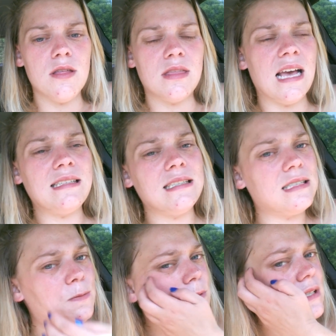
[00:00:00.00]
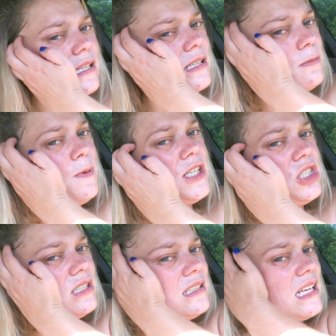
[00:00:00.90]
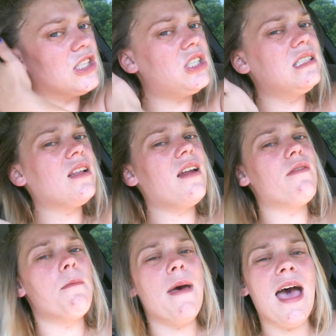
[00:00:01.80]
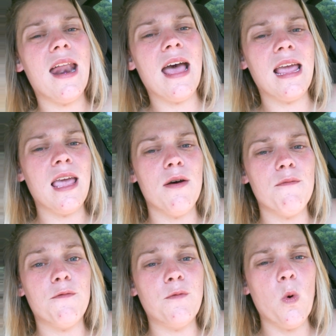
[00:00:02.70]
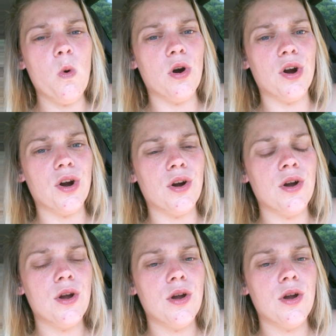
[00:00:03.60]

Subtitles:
that's suspicious that she's not even mad at him for